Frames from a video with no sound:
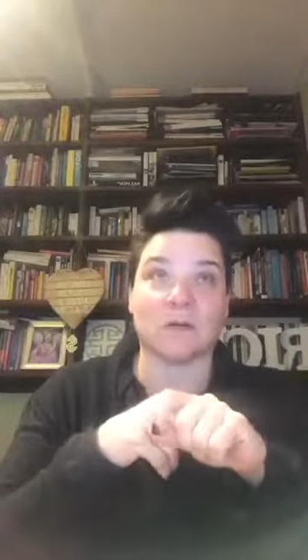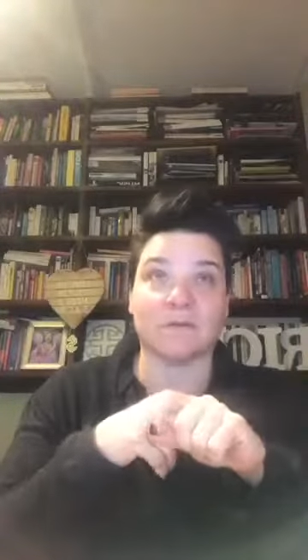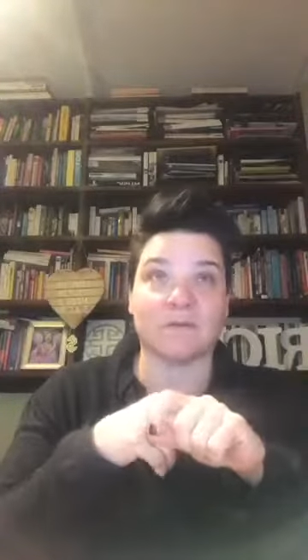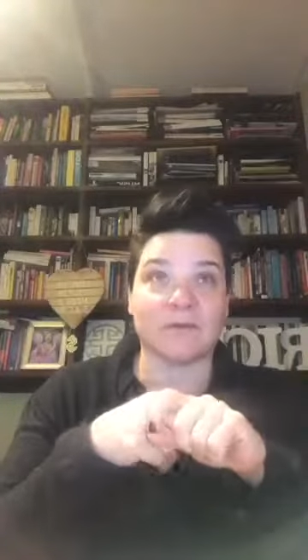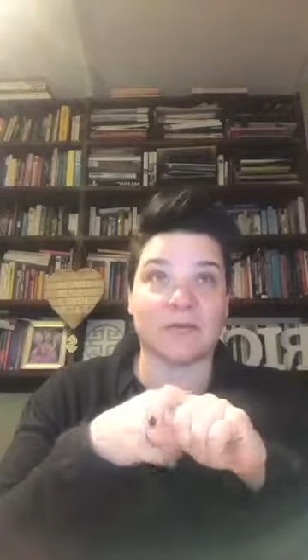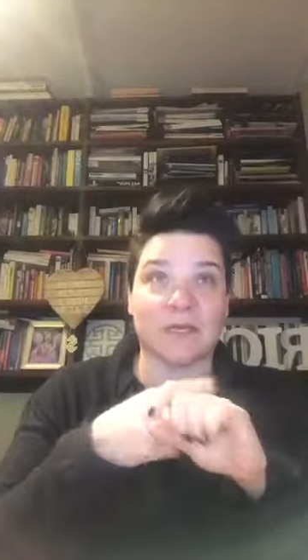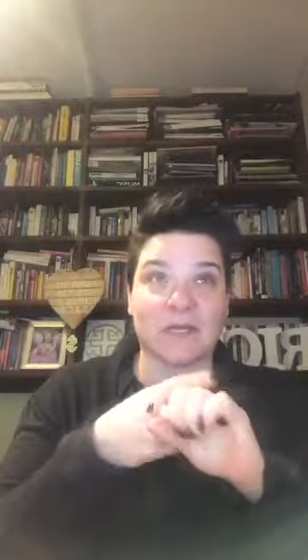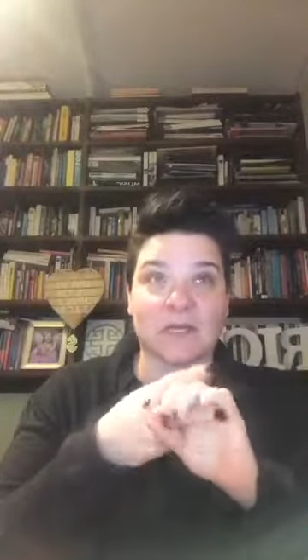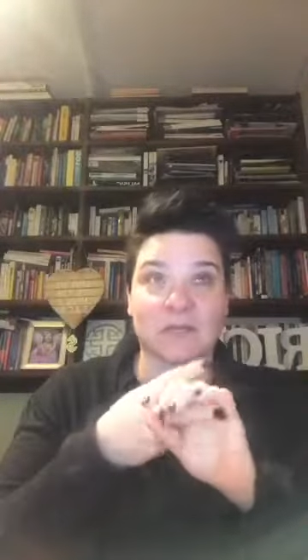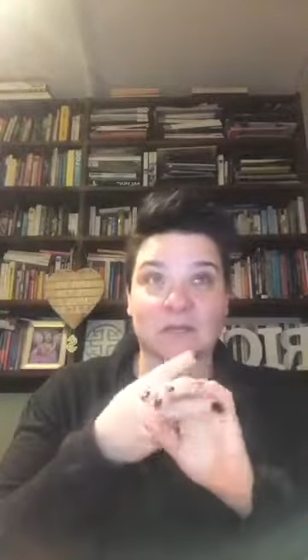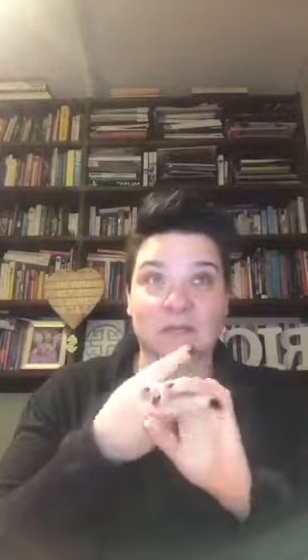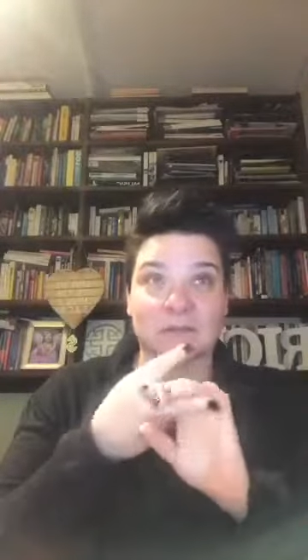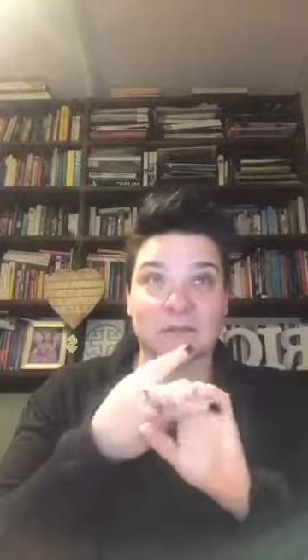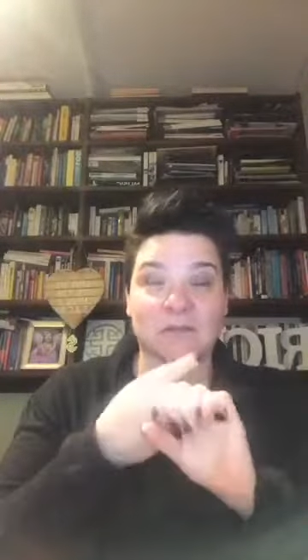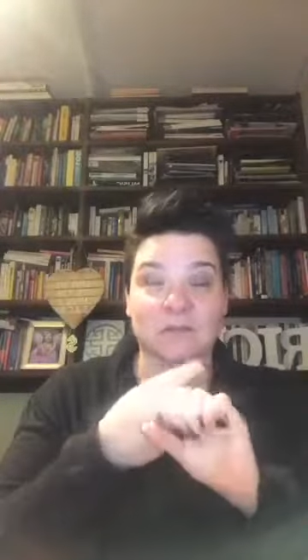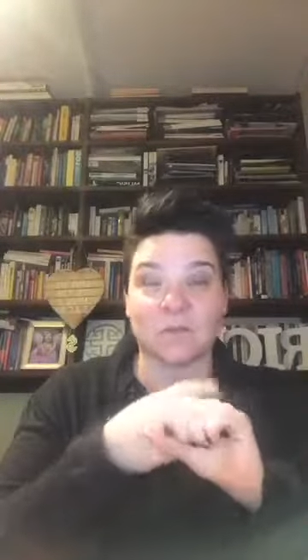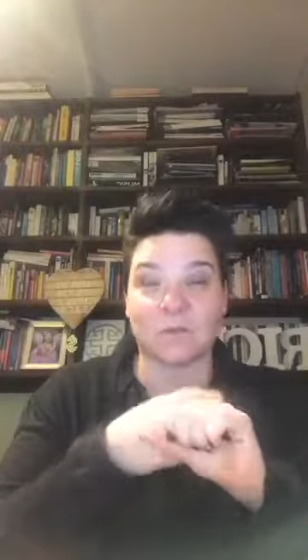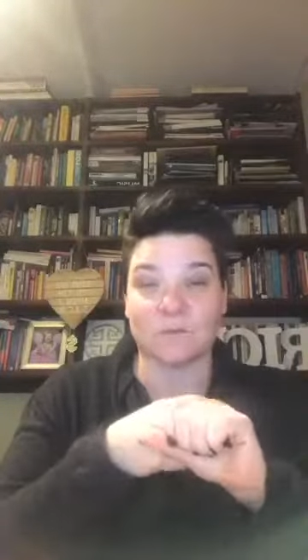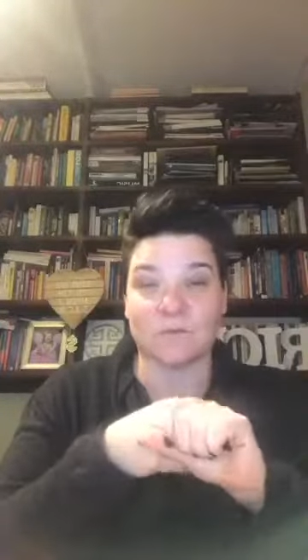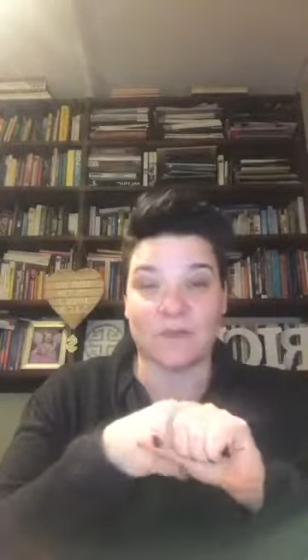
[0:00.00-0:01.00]
I've had like
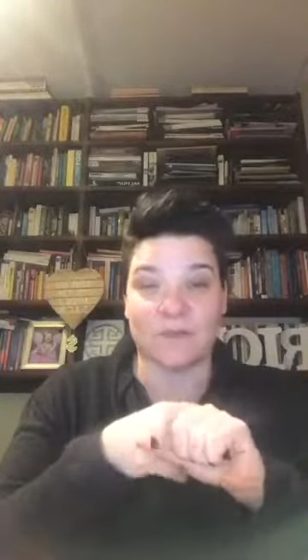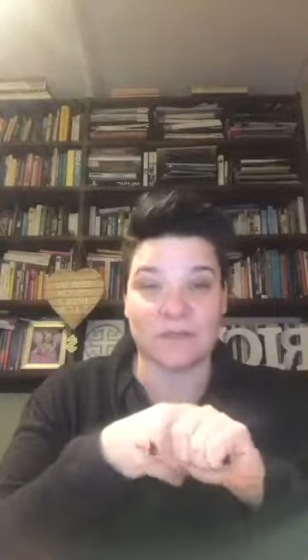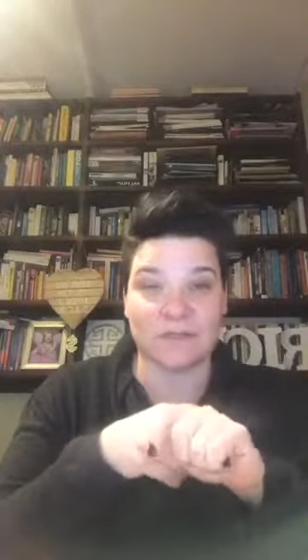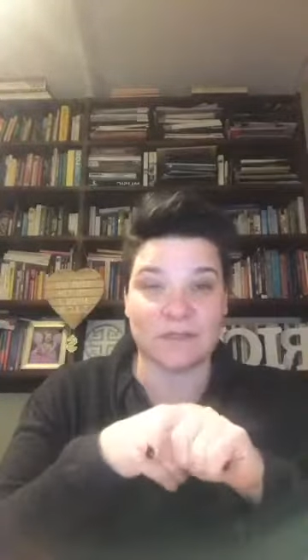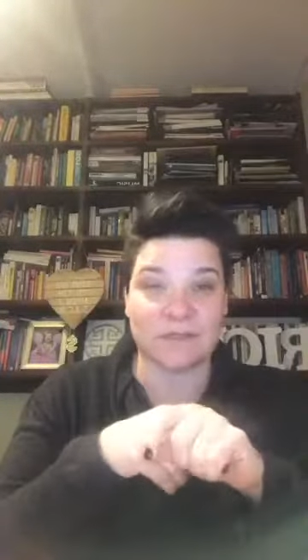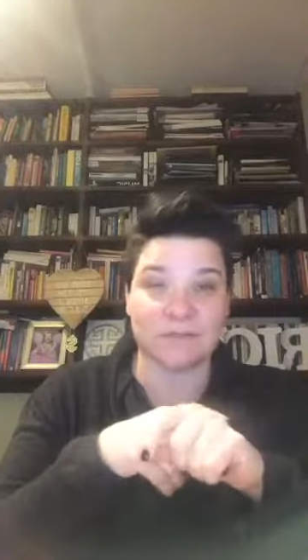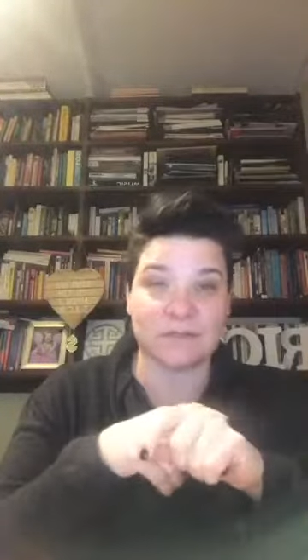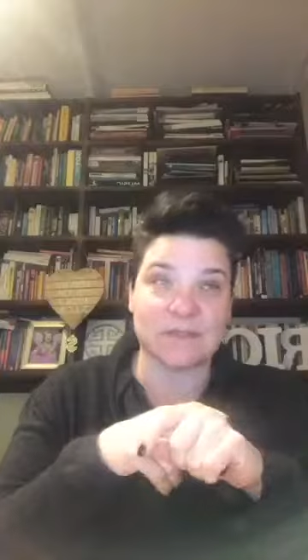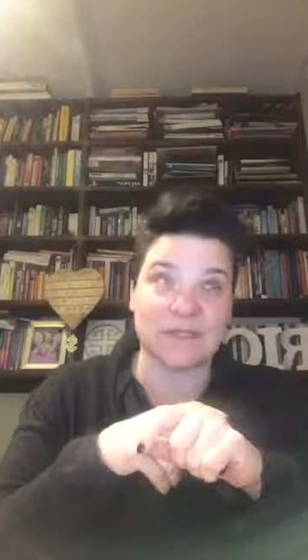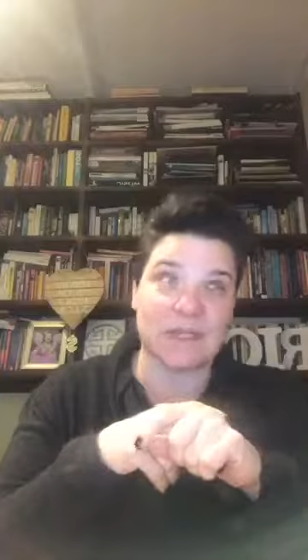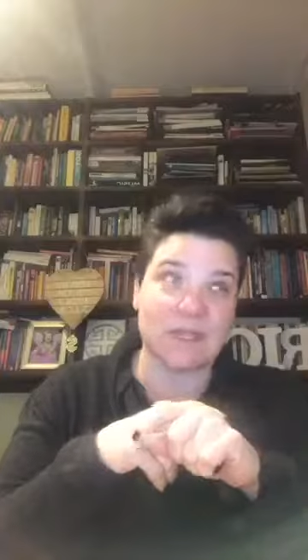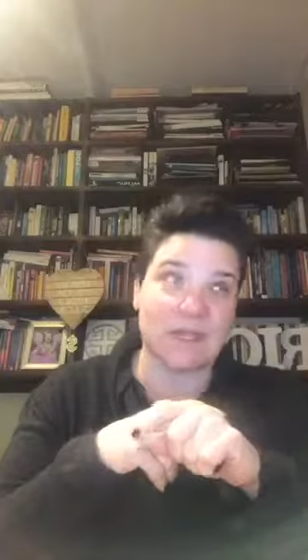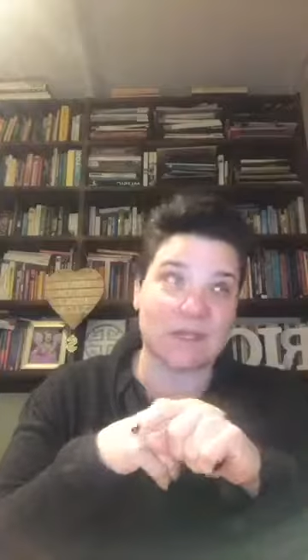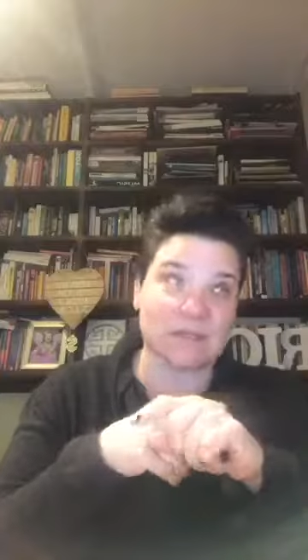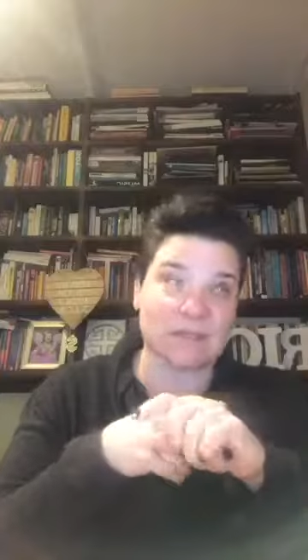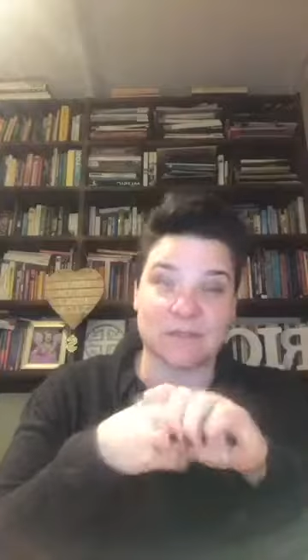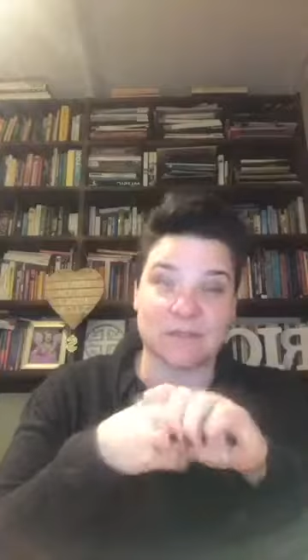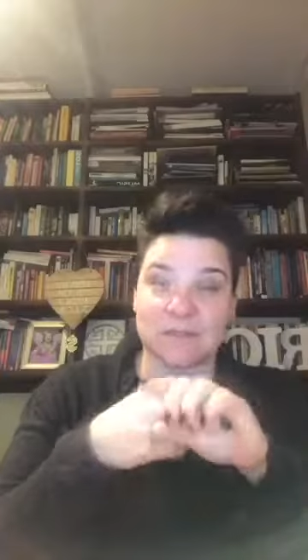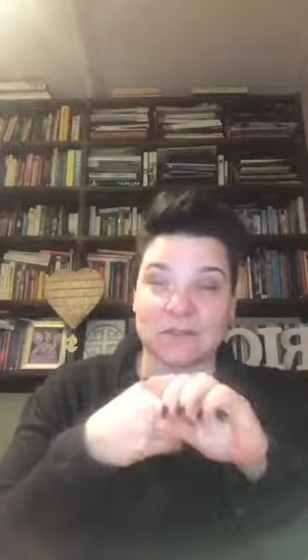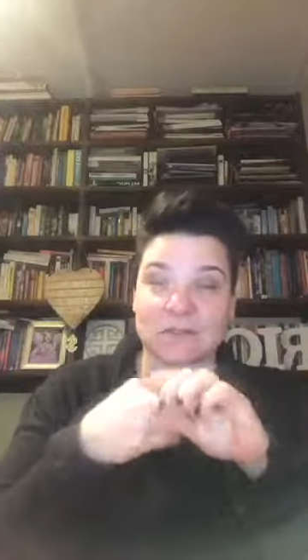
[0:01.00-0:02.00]
12 hours, like 10
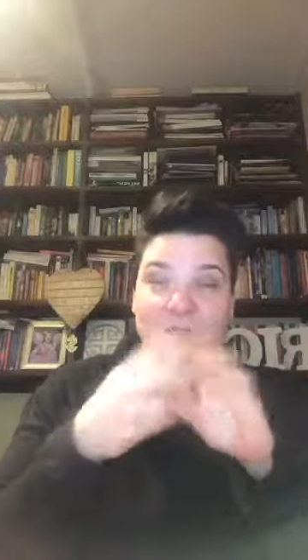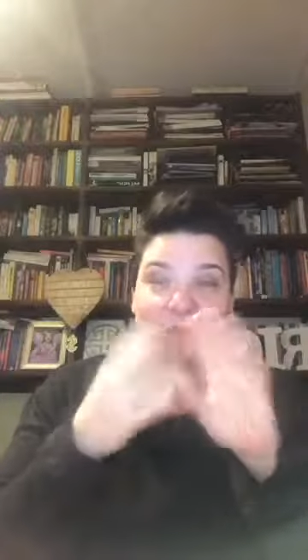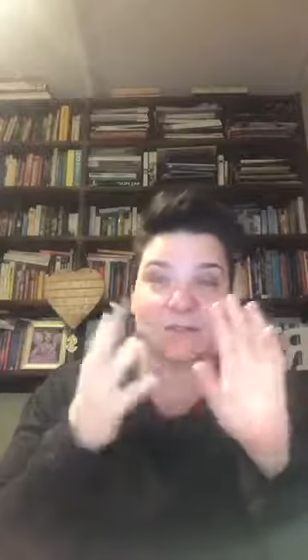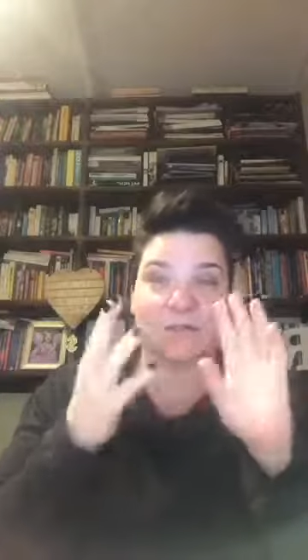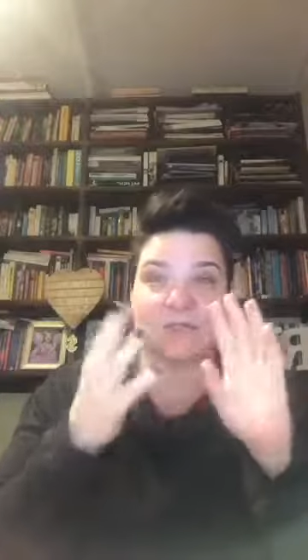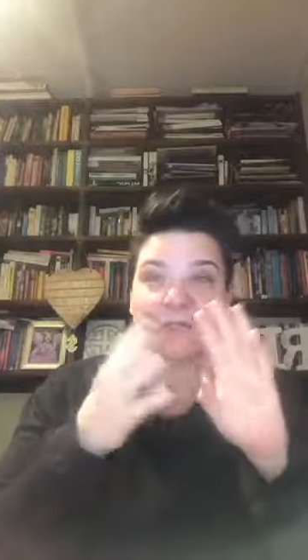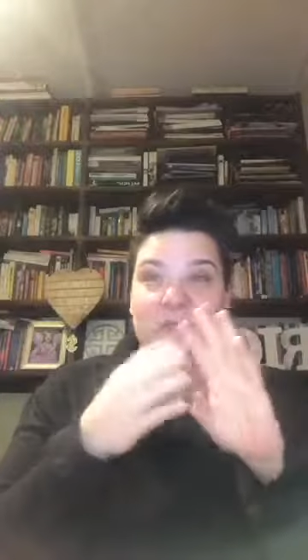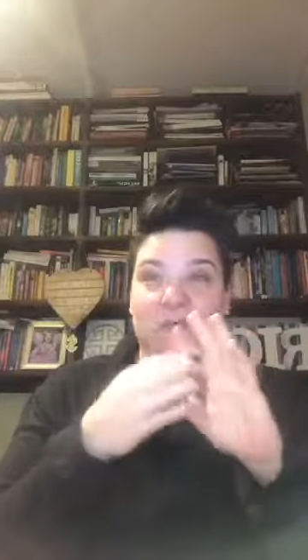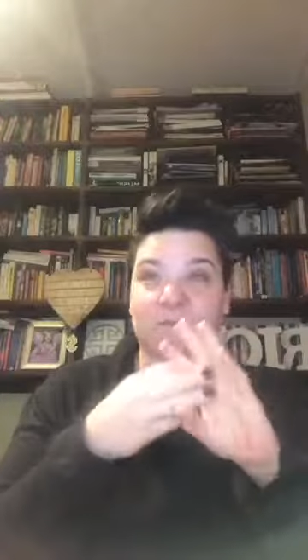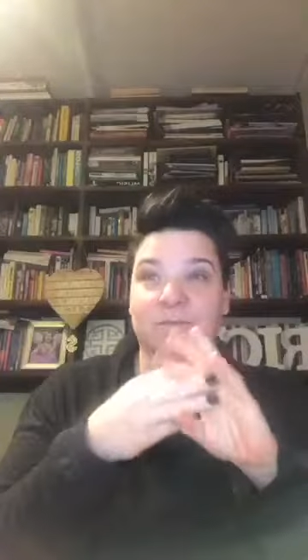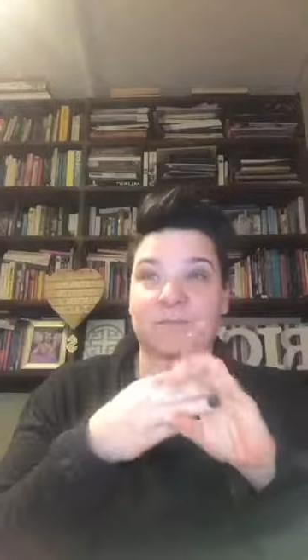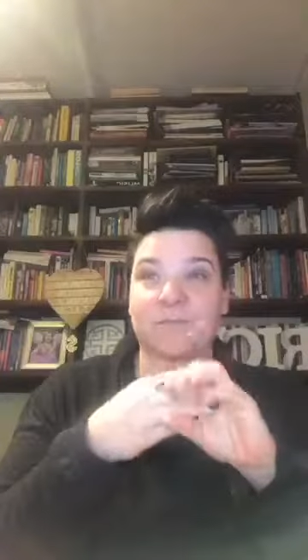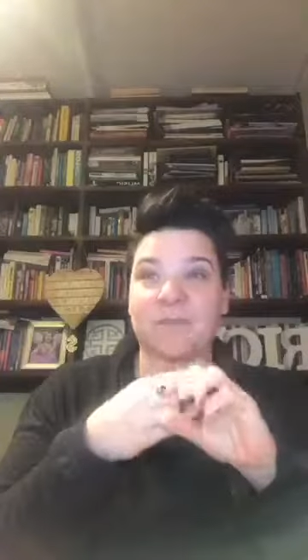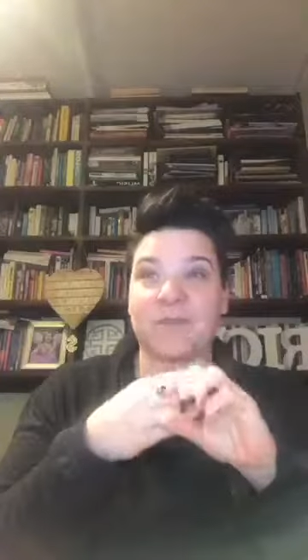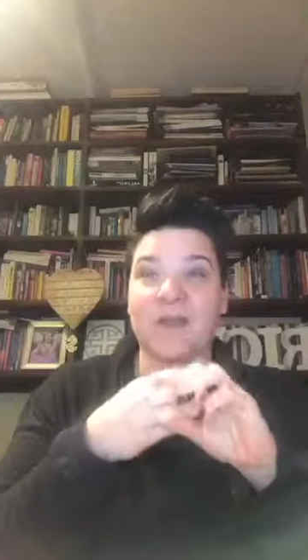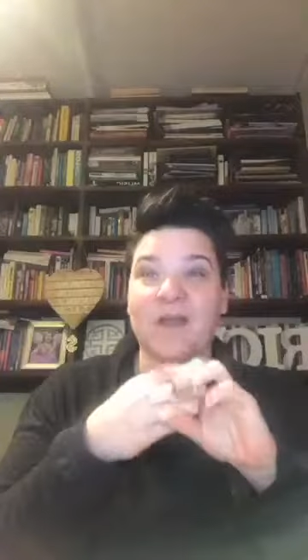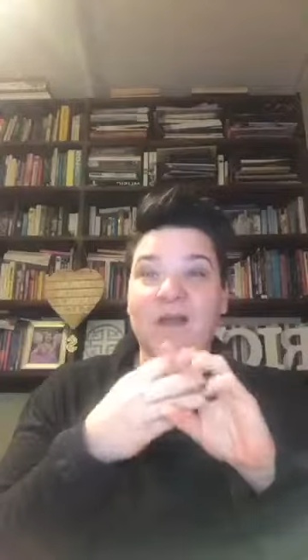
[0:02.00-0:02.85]
hours. So much sleep.